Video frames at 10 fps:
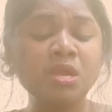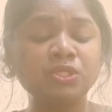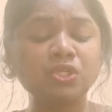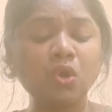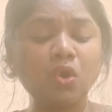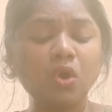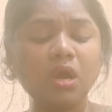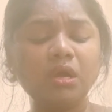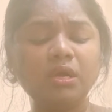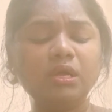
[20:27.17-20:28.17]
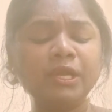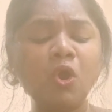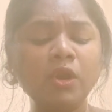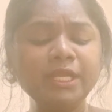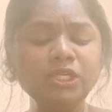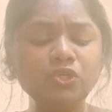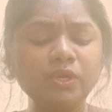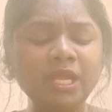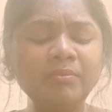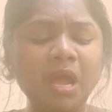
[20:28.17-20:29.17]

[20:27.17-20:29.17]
So according to him,